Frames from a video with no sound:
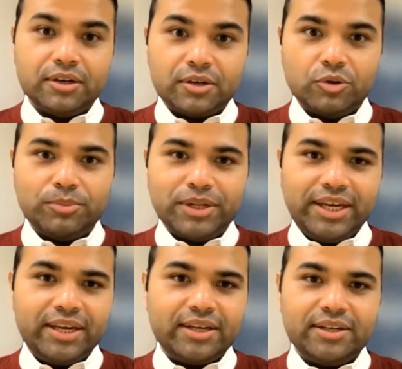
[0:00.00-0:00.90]

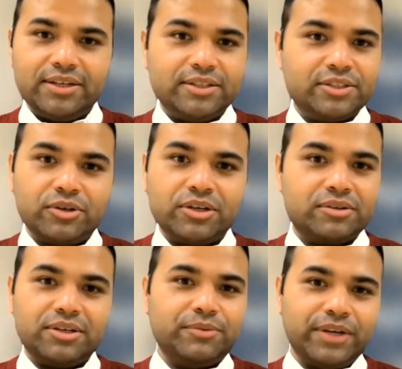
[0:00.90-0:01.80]
globally, it's not
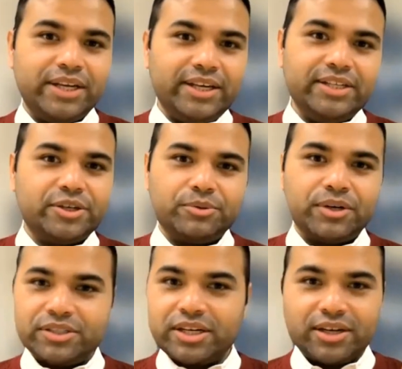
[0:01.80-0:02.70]
very easy
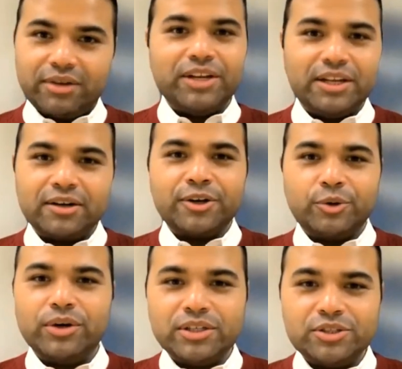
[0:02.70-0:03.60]
to understand every little
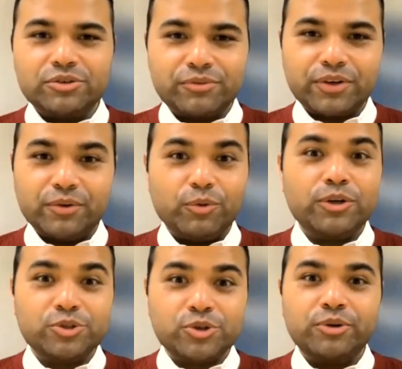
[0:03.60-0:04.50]
nuance of
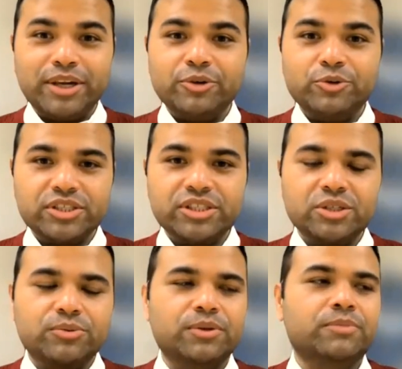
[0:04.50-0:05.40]
what is going to make you
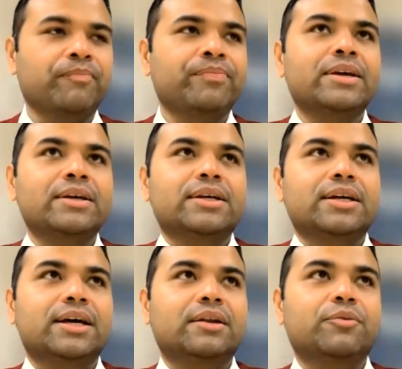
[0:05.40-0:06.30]
successful.
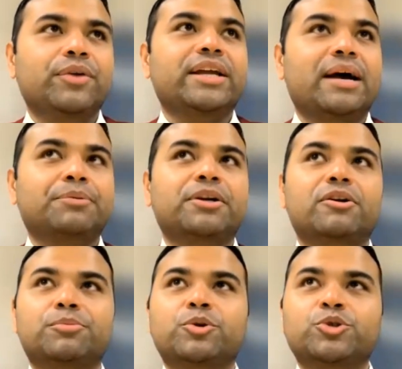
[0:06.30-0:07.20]
And we adapted
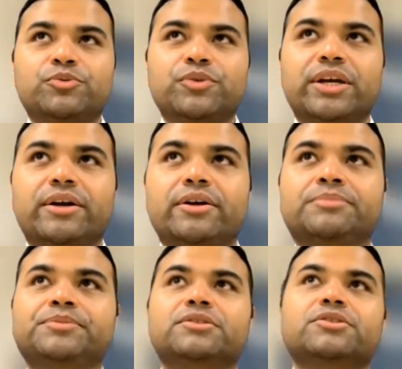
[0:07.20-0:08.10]
our approach over
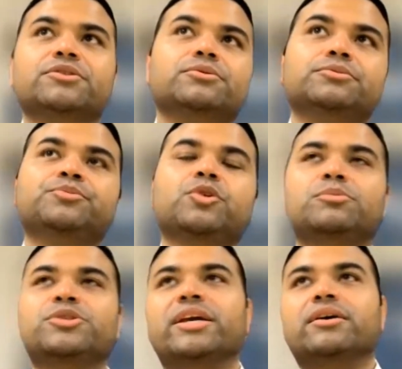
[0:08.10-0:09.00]
there to
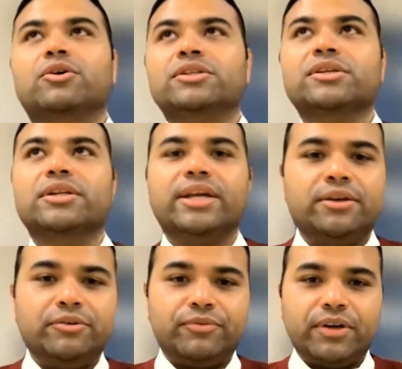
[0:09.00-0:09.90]
almost take a
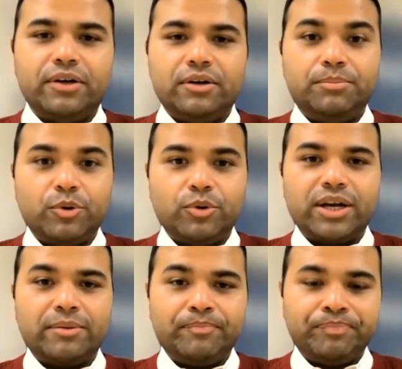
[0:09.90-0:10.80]
consultative
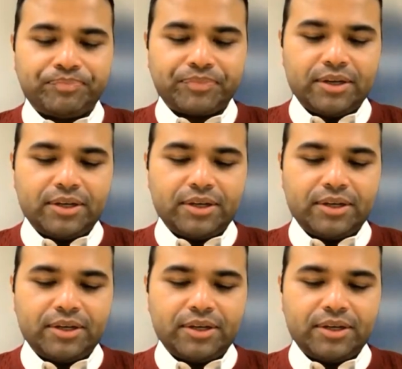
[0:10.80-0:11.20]
program